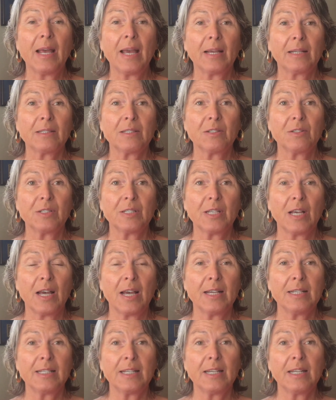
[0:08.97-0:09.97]

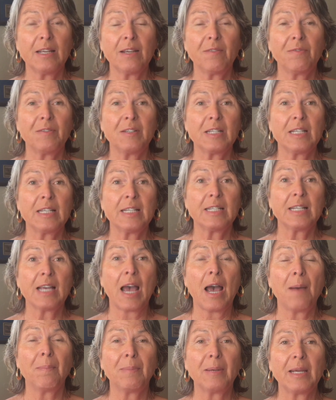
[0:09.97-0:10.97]
exercise, an EFT
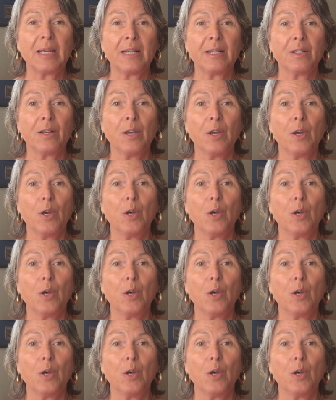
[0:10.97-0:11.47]
tapping,